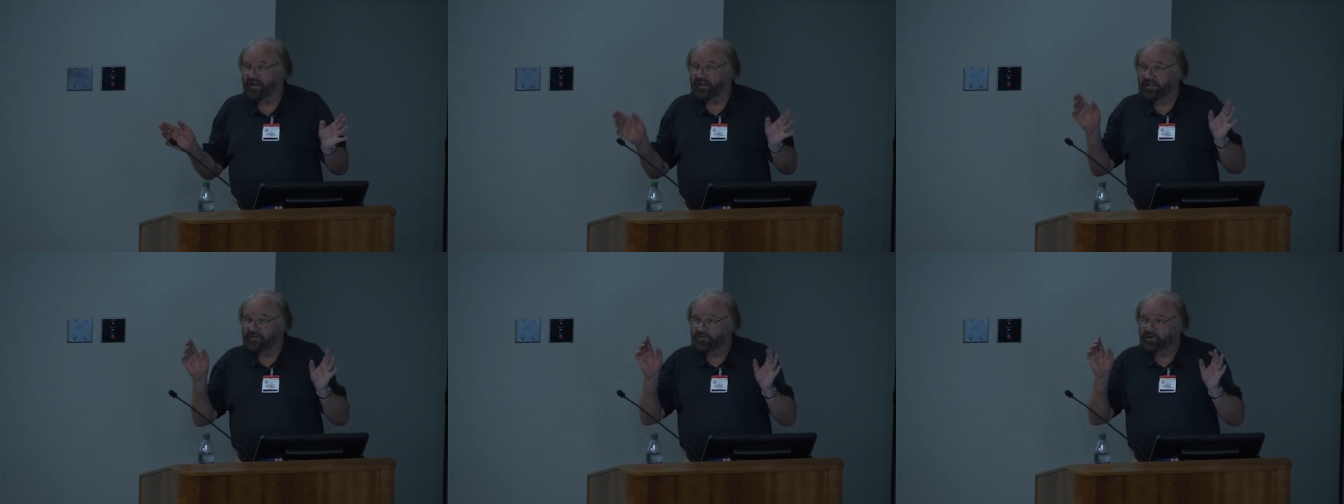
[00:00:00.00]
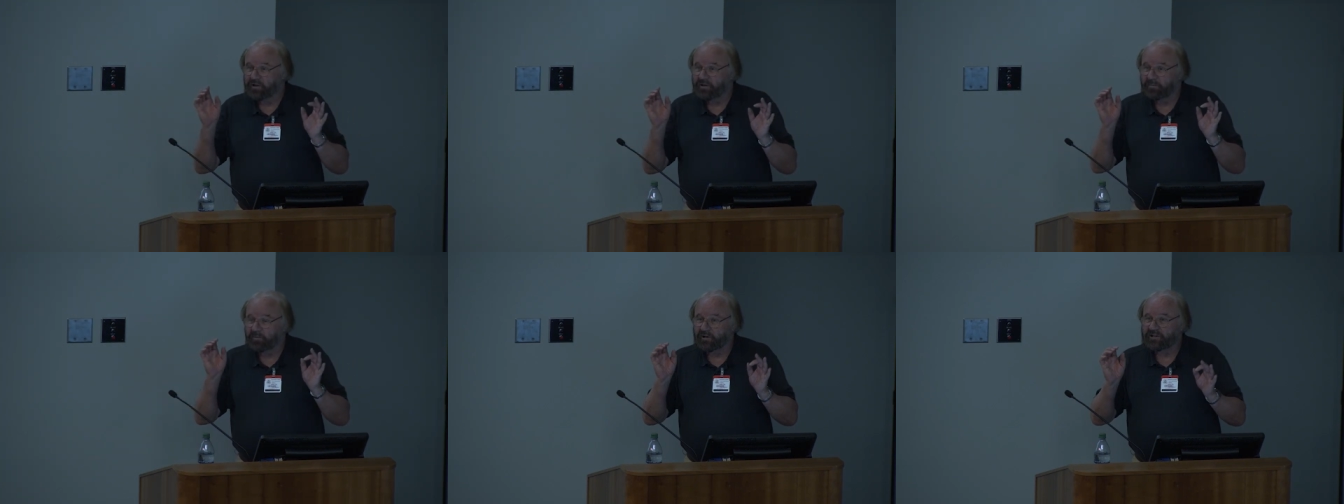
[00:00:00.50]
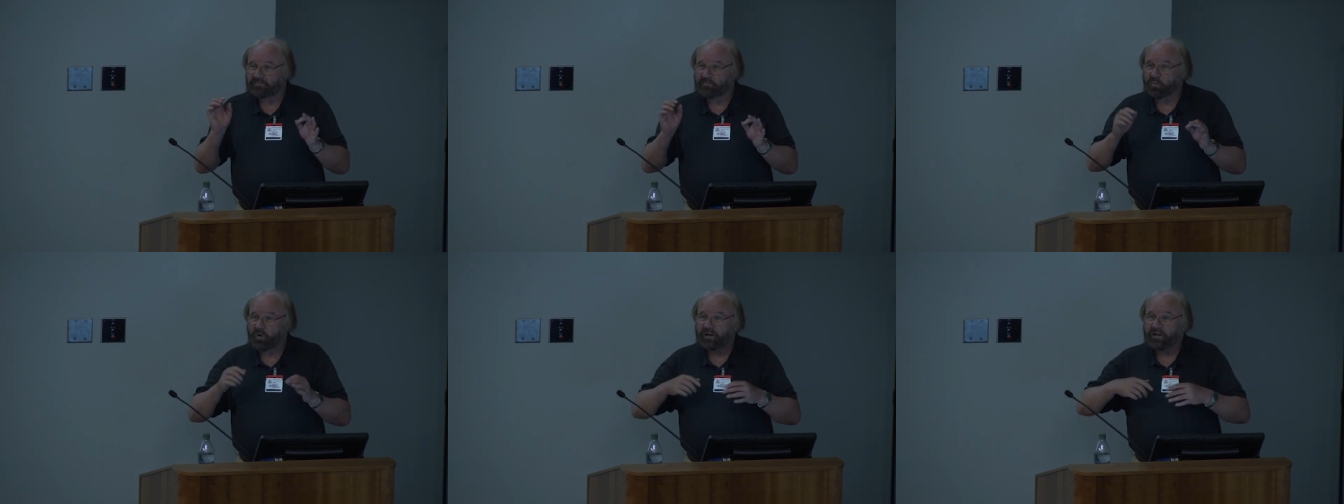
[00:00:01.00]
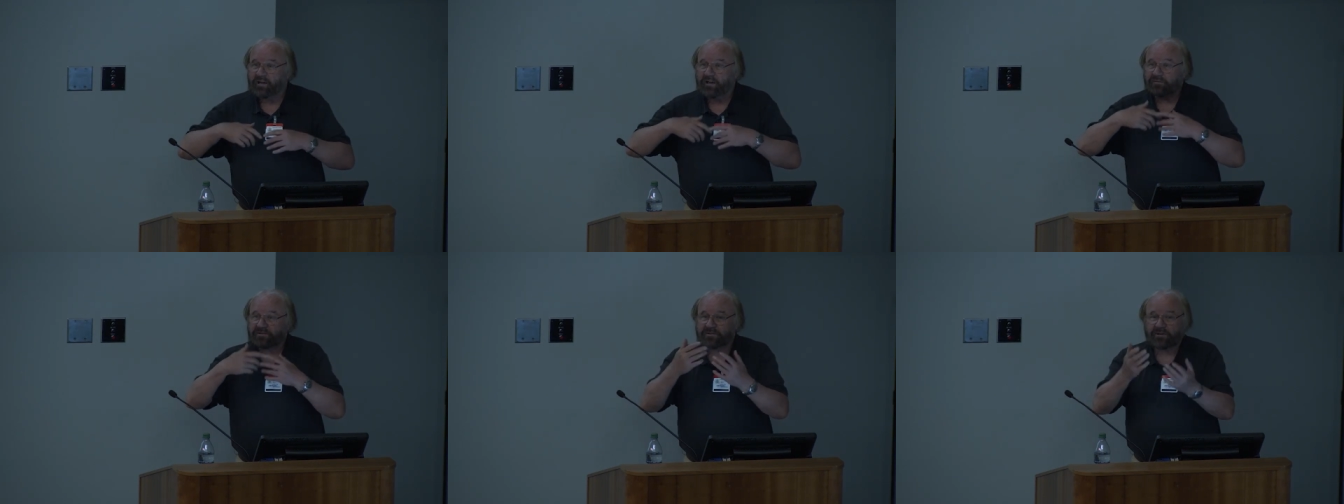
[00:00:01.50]
Even in the policeman, when he,
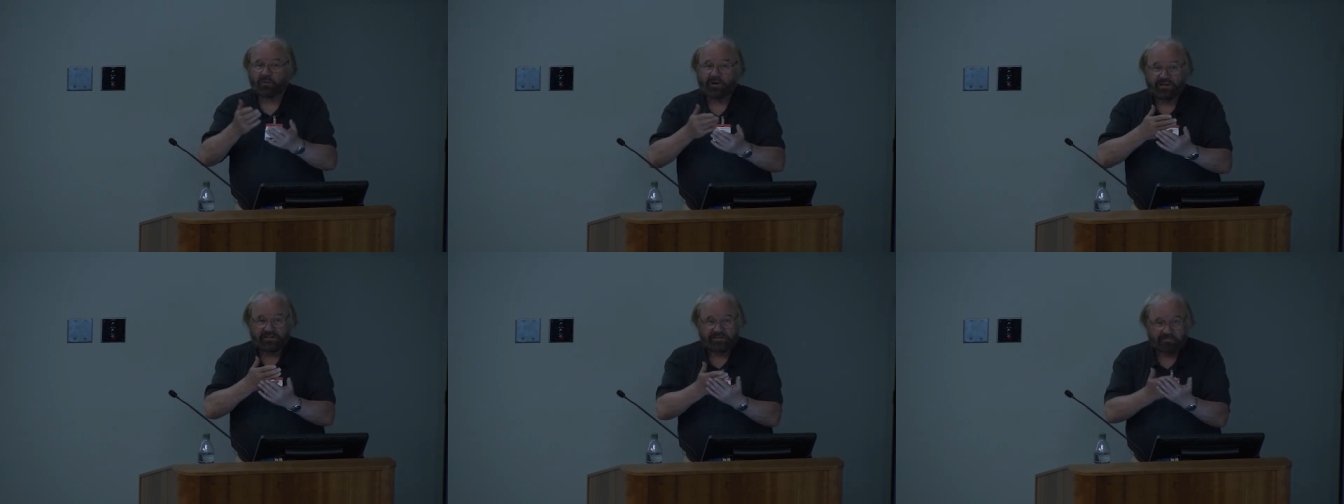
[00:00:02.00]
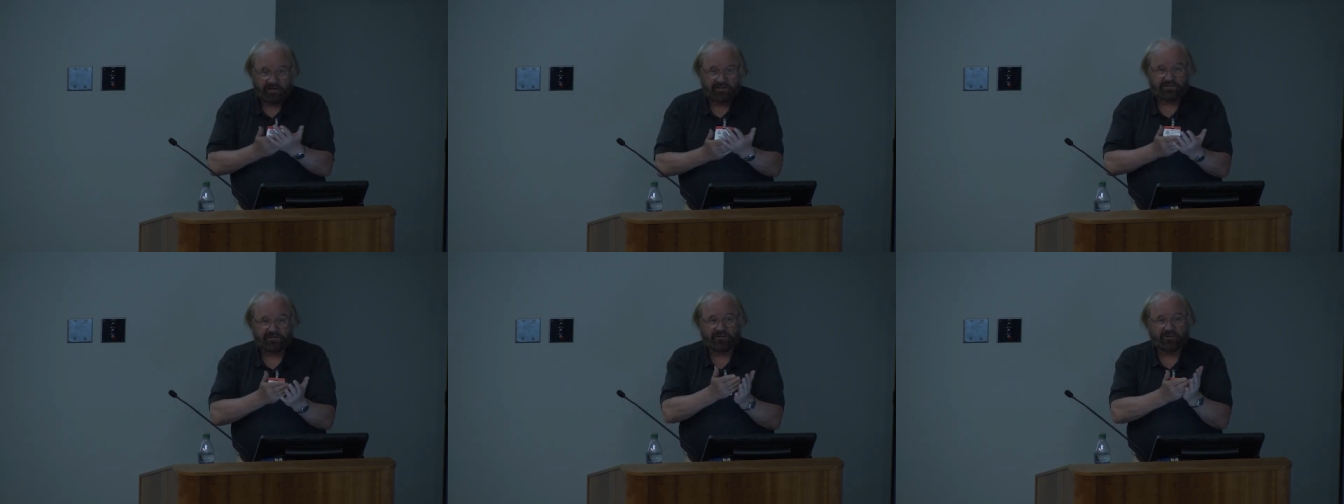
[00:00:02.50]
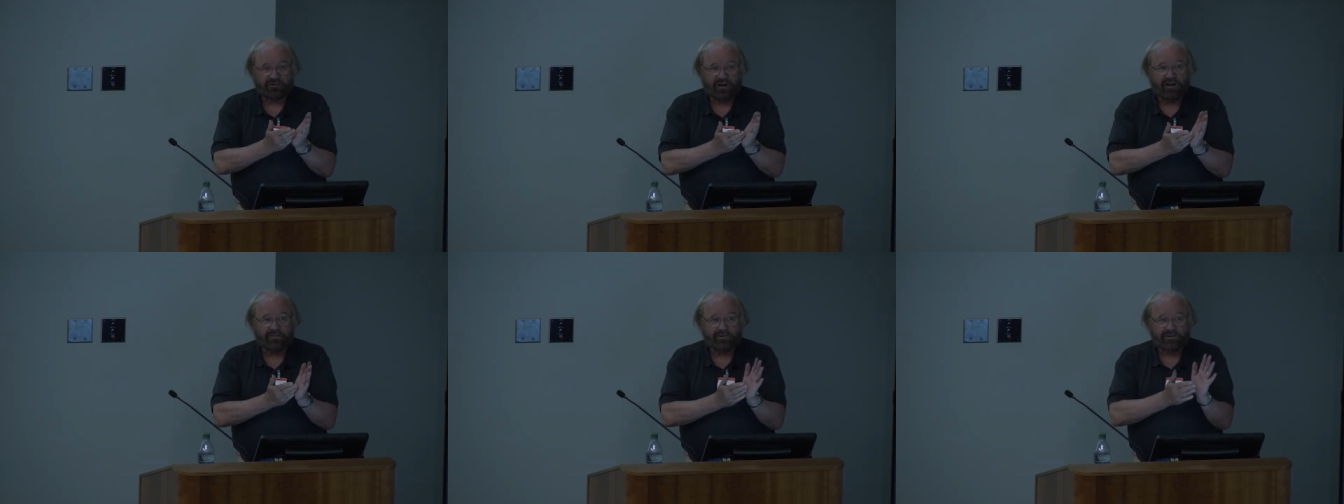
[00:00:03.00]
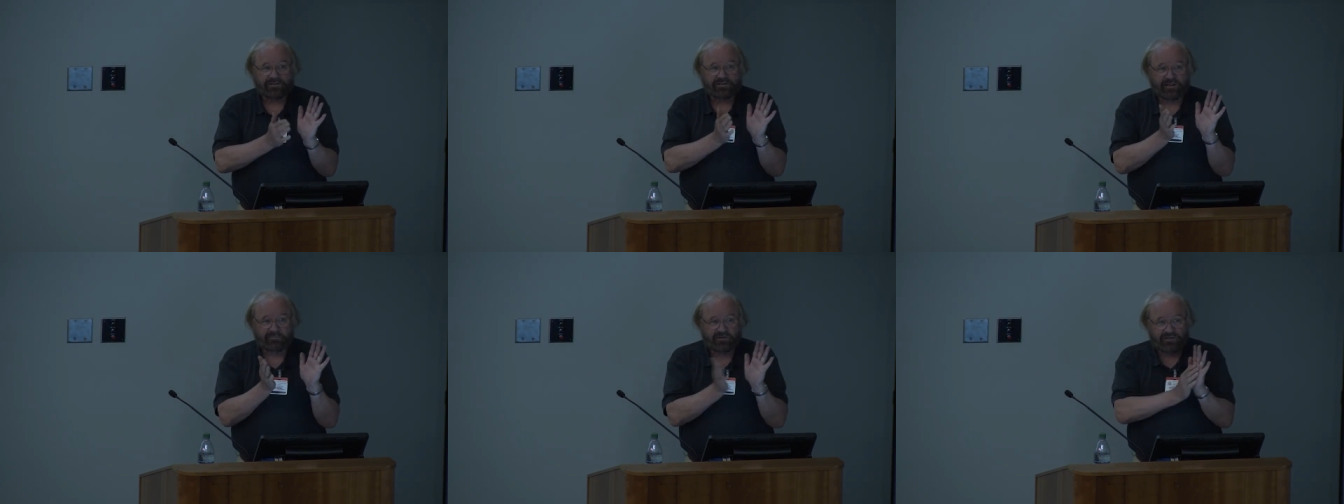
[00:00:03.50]
gives, when he speaks to the driver and
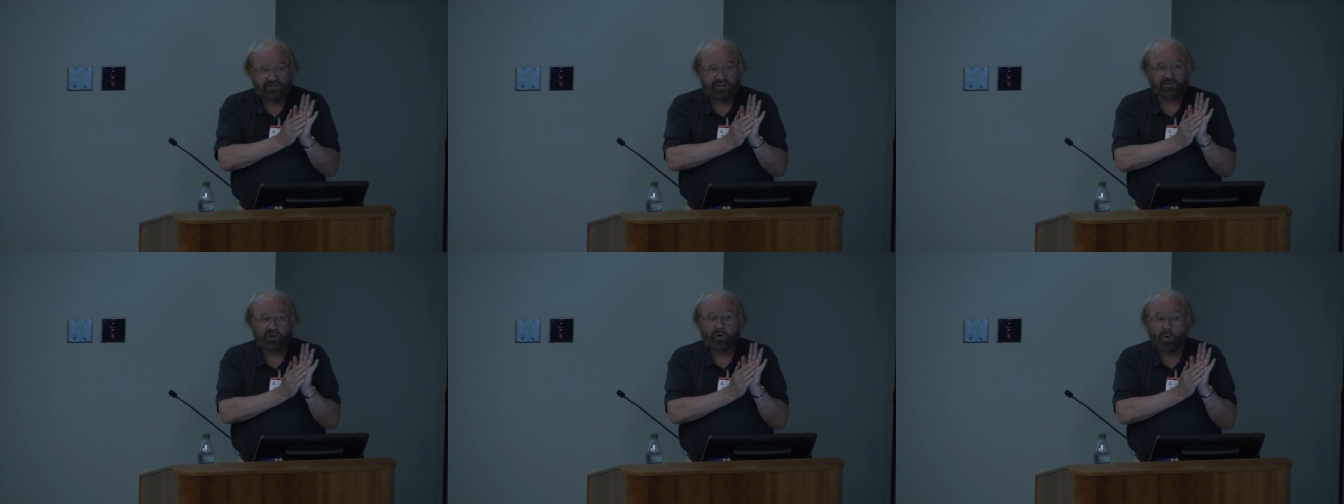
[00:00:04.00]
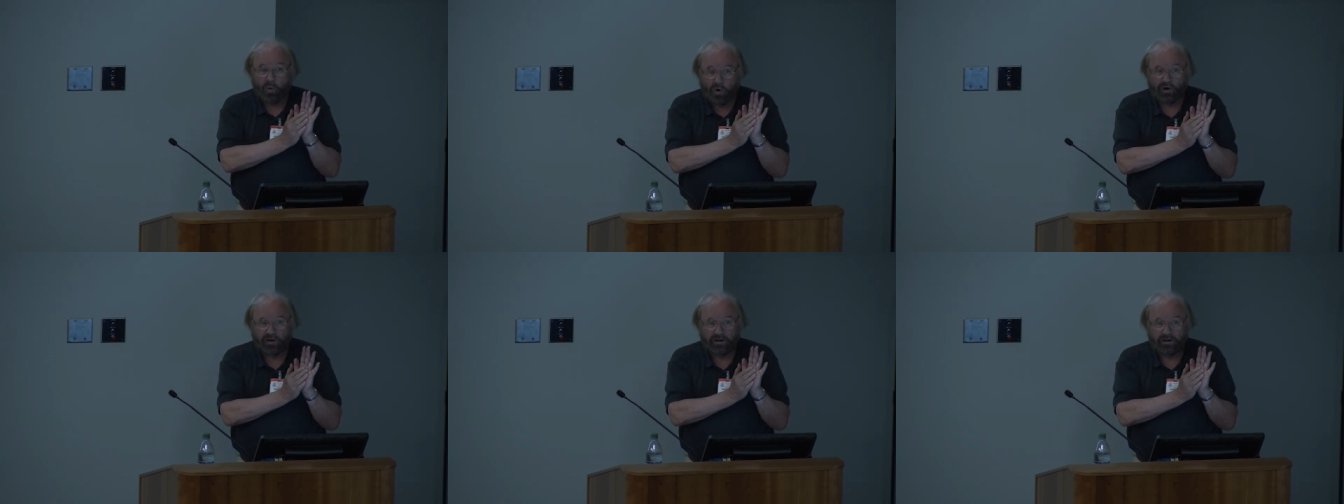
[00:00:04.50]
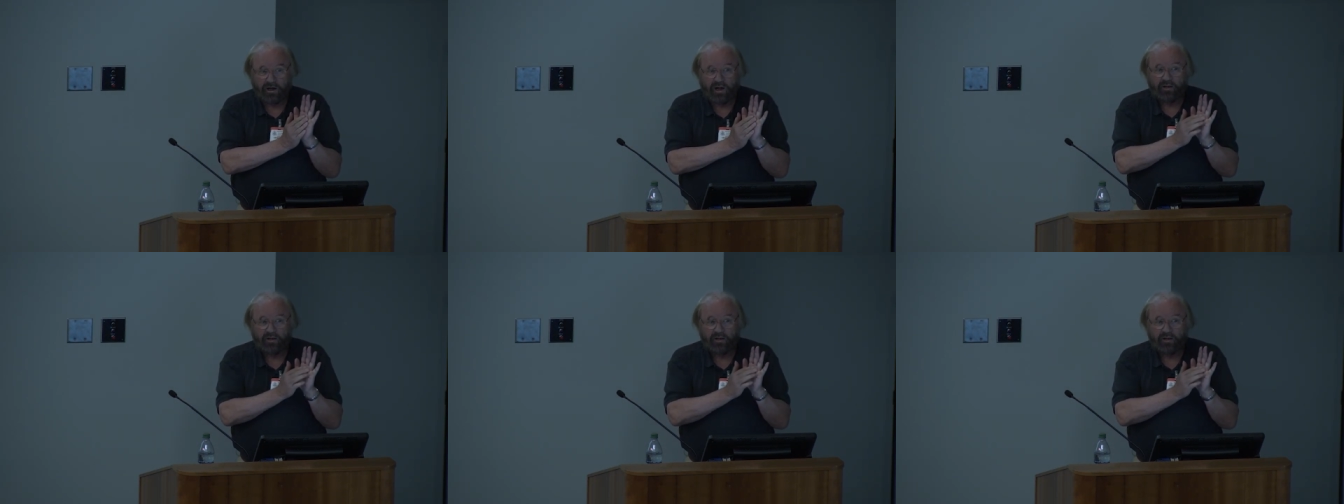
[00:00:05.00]
says, I'm just giving you a warning,